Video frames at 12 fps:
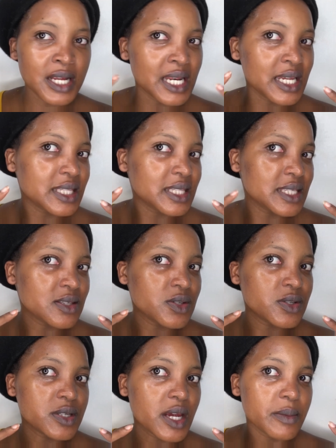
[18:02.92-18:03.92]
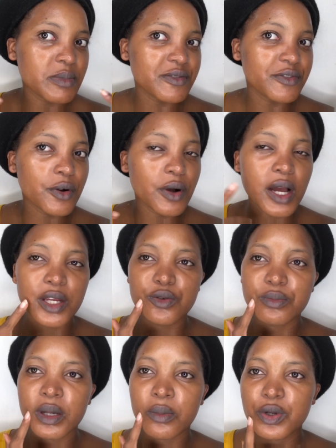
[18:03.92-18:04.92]
let this dry before I do
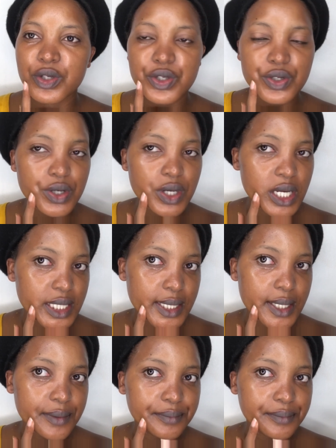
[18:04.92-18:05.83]
my moisturizer.